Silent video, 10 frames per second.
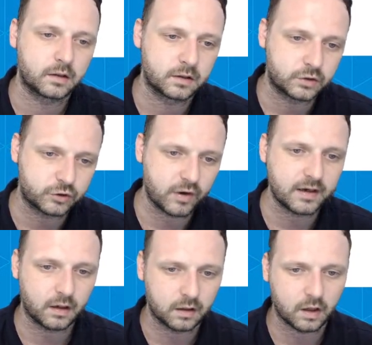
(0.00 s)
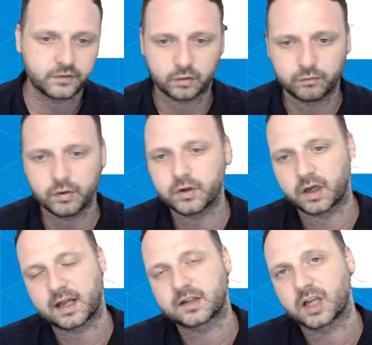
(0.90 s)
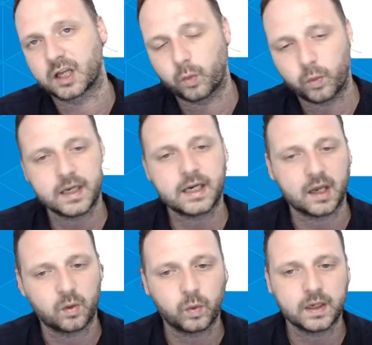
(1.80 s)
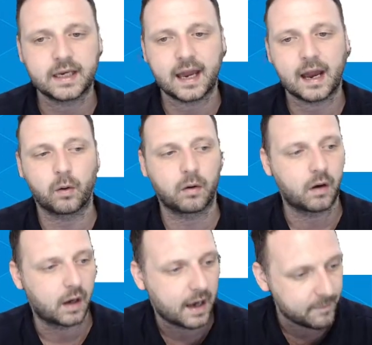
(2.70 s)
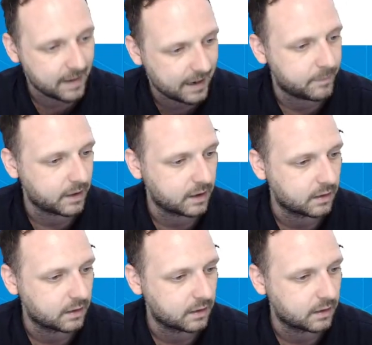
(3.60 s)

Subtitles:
Trent, Alonso, Rudiger, Cancelo, week in, week out, I'm happy.